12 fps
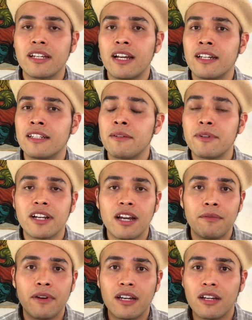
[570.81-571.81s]
and never
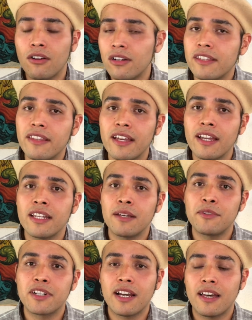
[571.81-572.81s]
have a holiday,
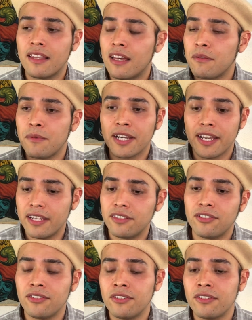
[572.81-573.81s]
never had a
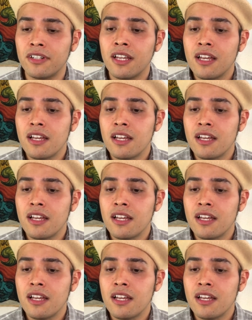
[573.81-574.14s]
vacation.